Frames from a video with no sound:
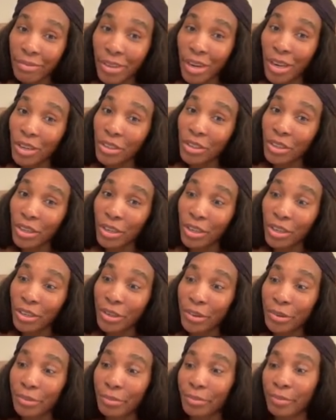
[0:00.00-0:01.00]
What else you gonna
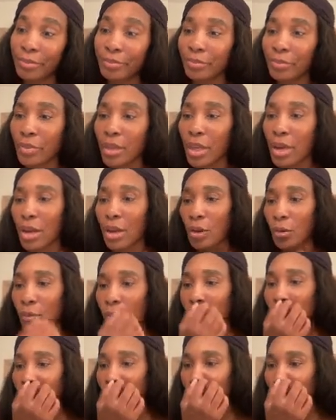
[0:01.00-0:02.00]
do?
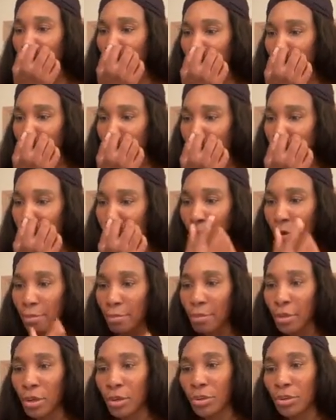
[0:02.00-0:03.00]
What inspires you the
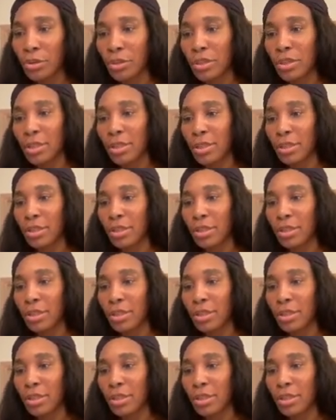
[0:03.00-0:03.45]
most?